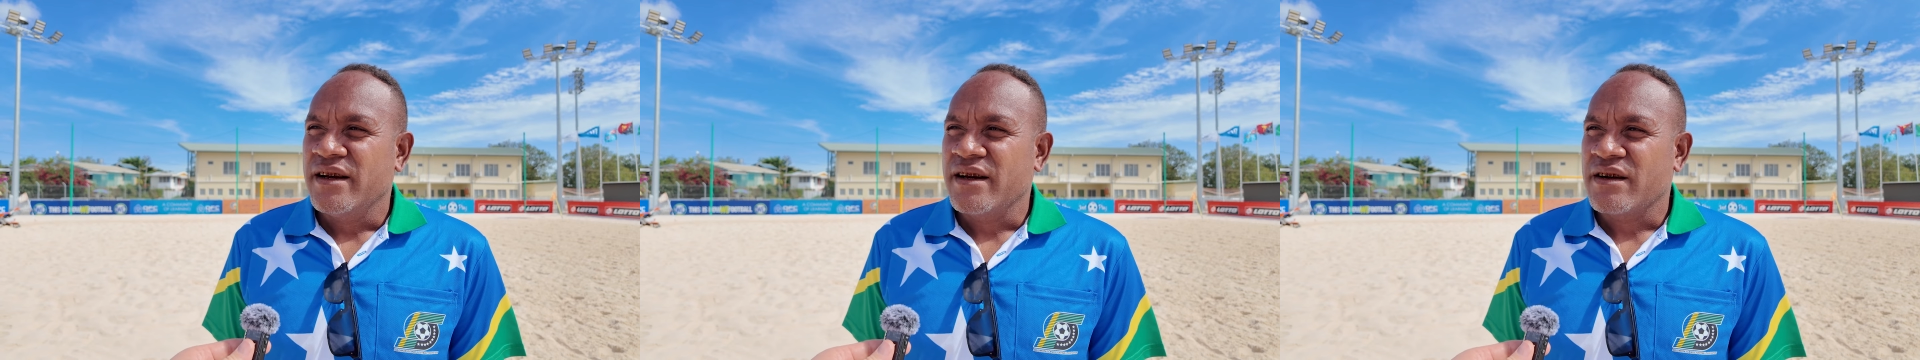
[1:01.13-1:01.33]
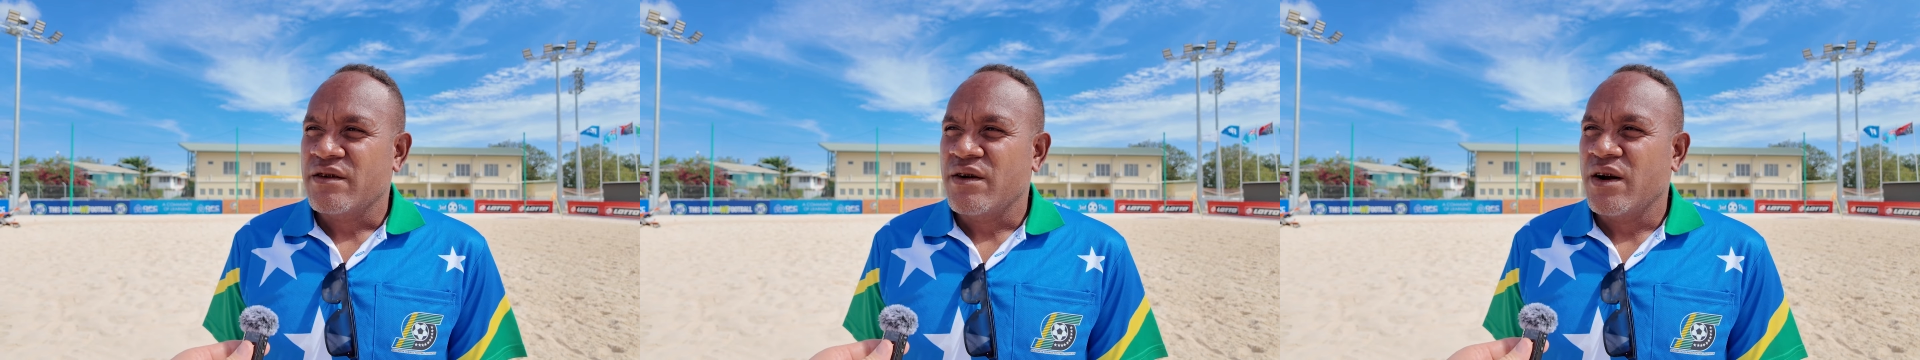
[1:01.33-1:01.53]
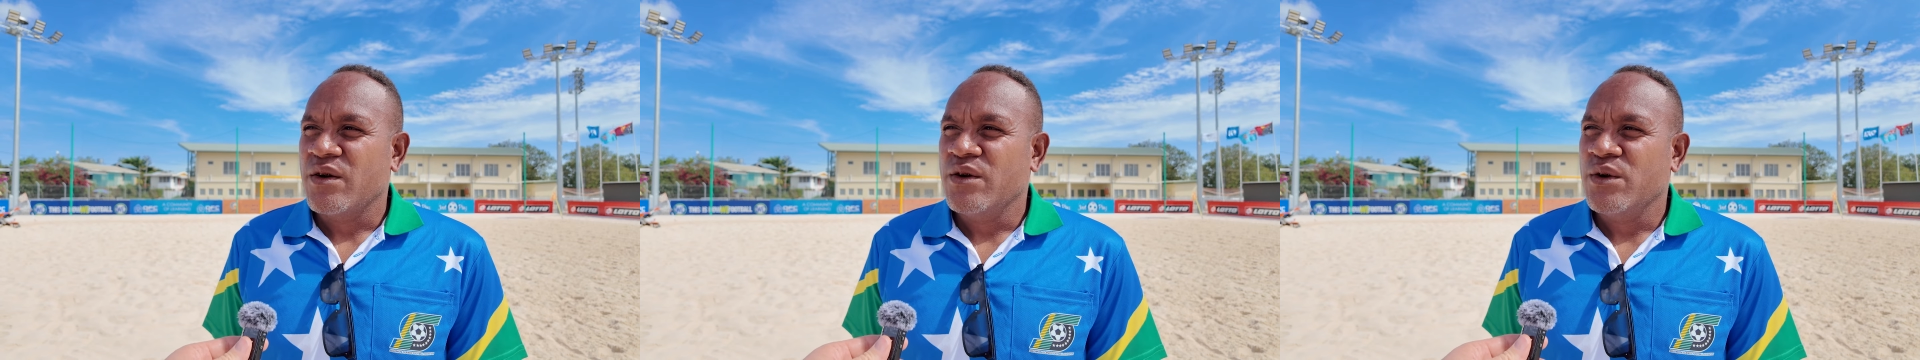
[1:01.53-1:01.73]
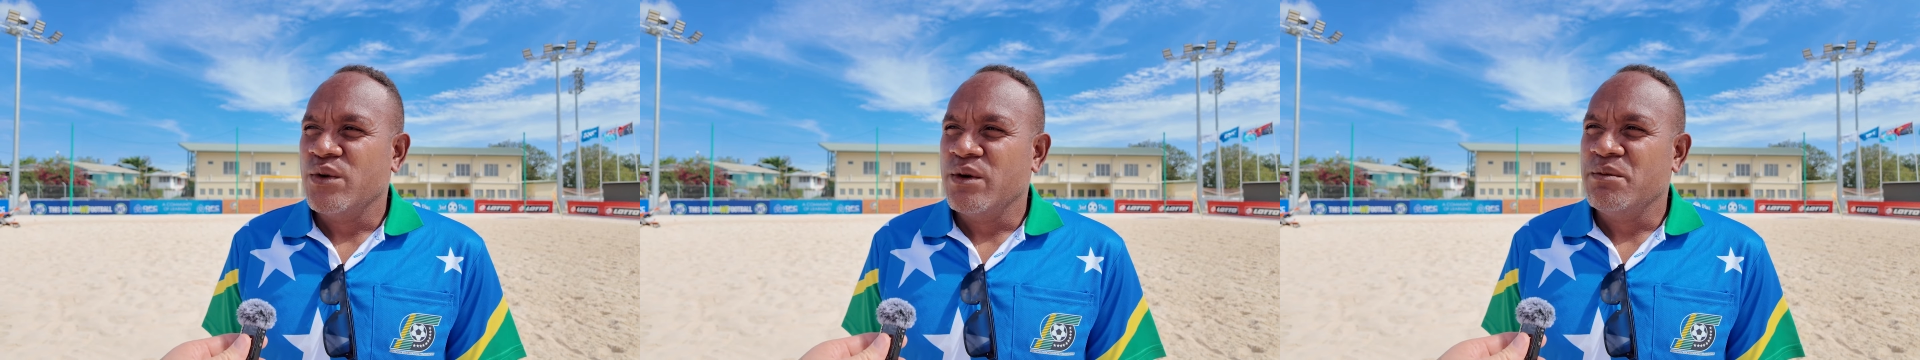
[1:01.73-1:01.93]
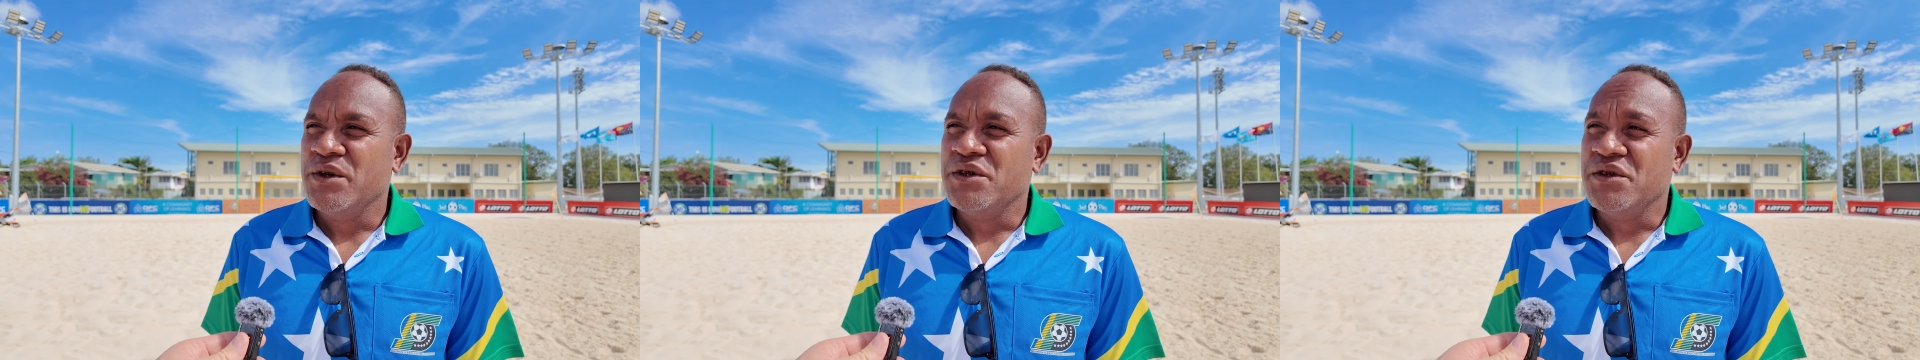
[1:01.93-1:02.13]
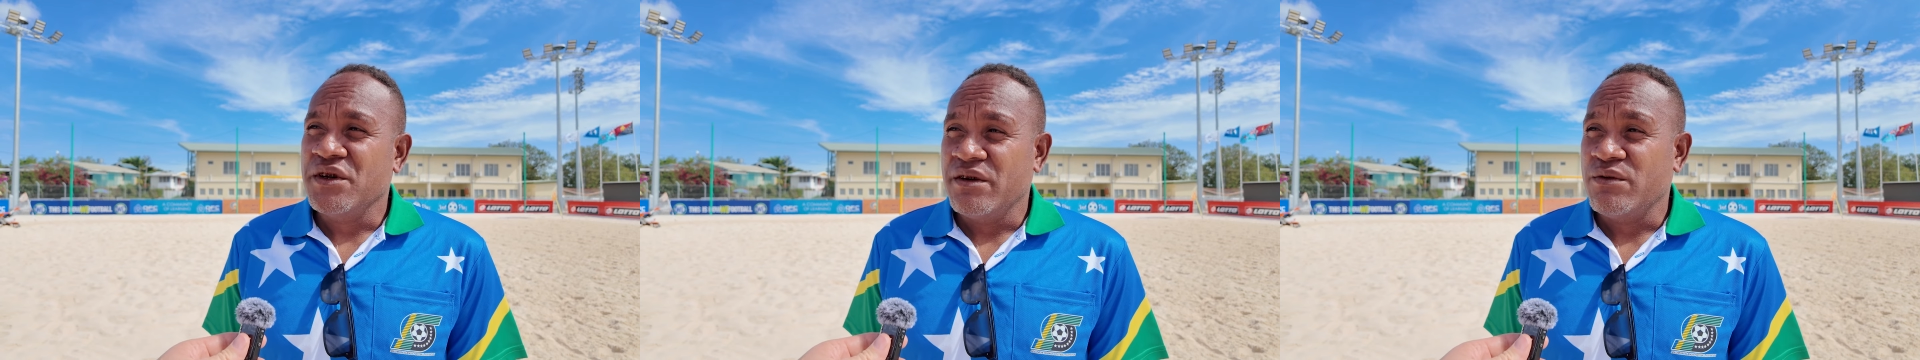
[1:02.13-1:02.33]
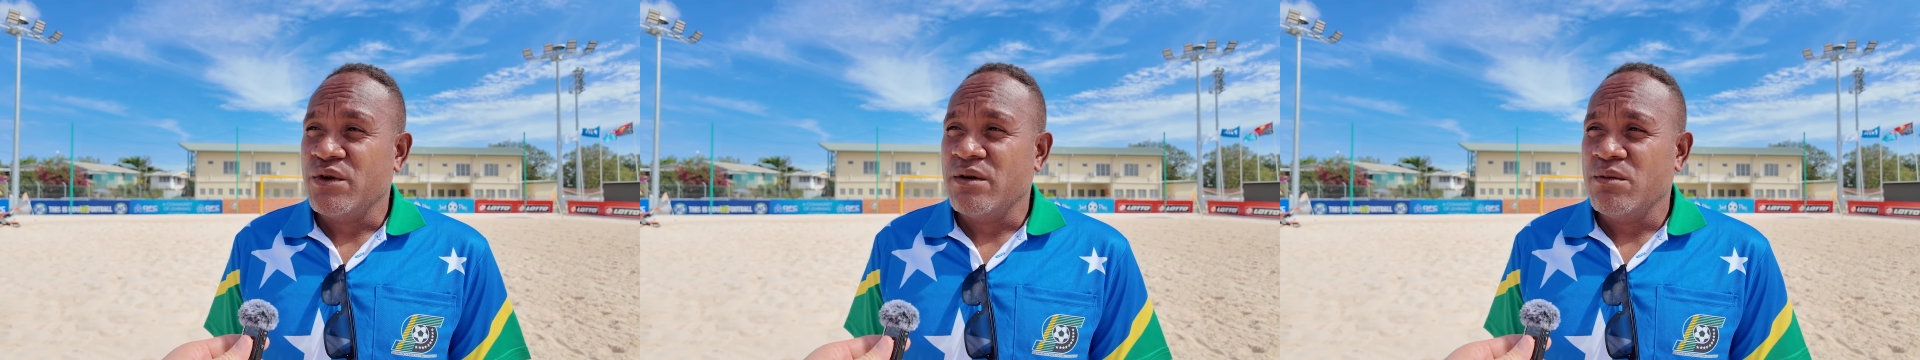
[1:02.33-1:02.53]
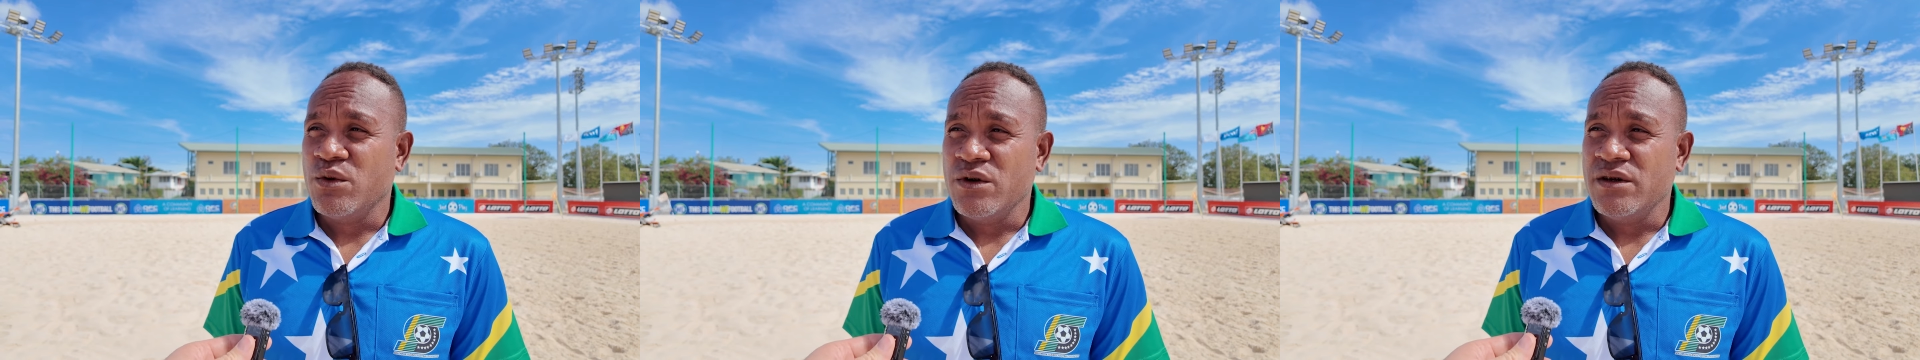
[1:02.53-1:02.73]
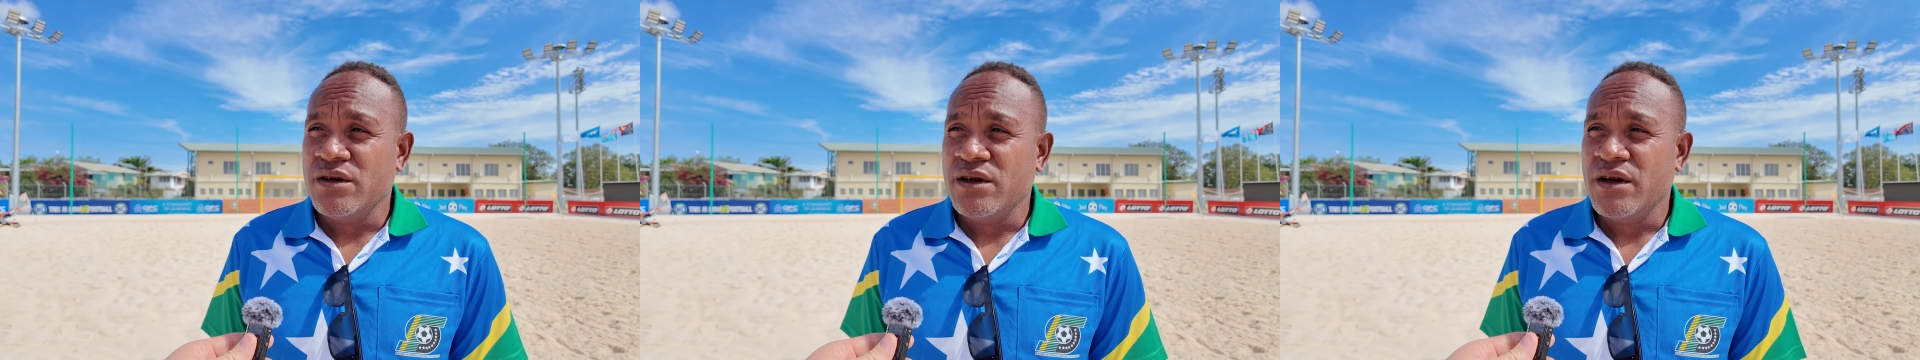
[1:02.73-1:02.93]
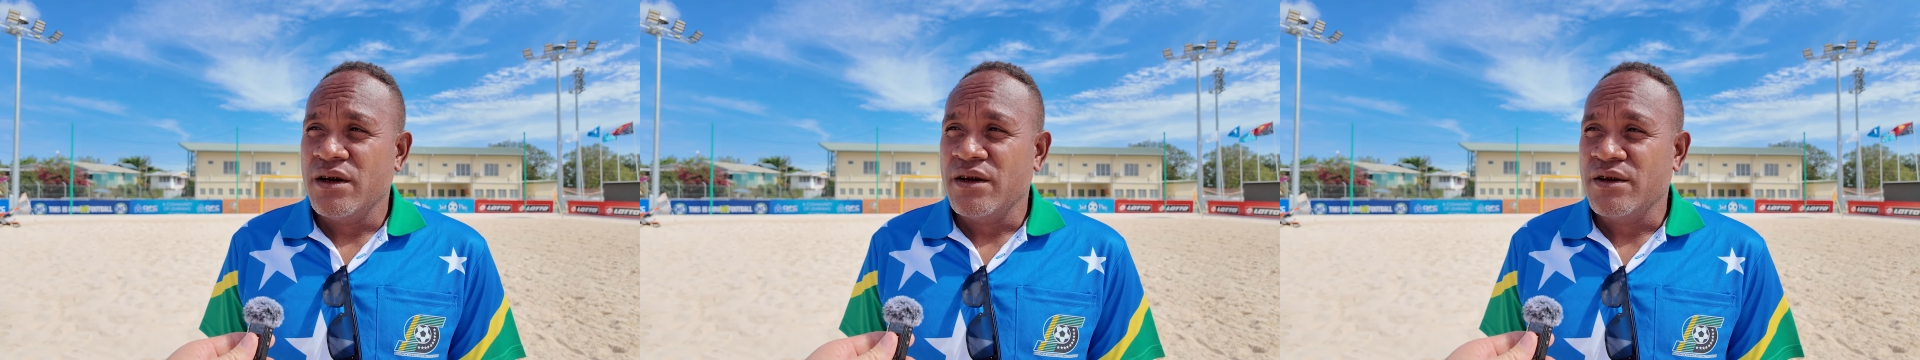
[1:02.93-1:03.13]
the crowd will be cheer for the
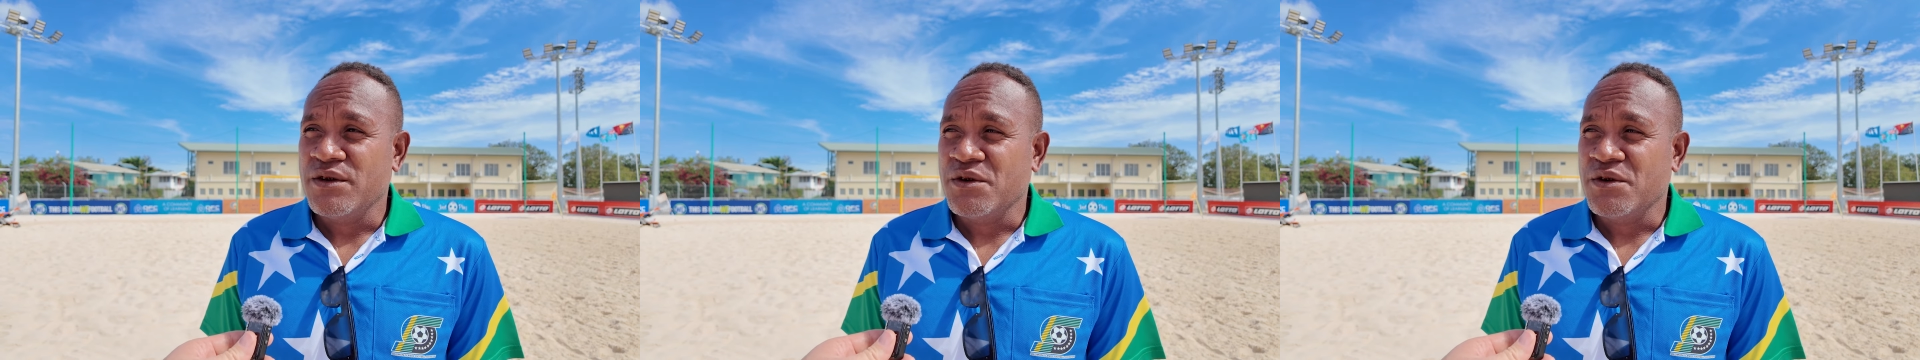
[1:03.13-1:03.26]
boys.